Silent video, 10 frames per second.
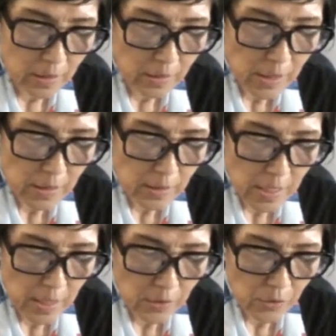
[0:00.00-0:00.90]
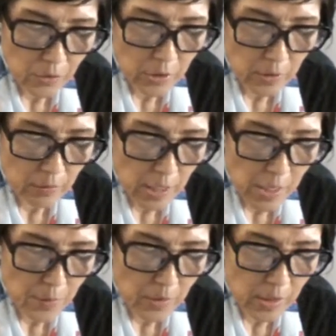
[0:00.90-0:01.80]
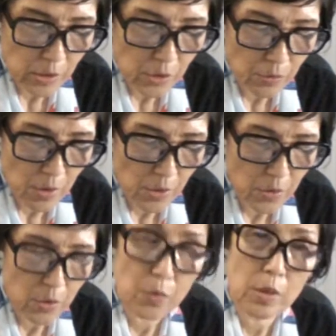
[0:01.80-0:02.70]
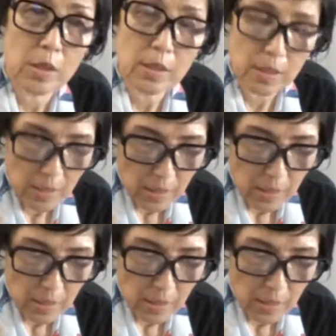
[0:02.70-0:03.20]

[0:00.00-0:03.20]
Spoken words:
6 days you shall labor and do all your work,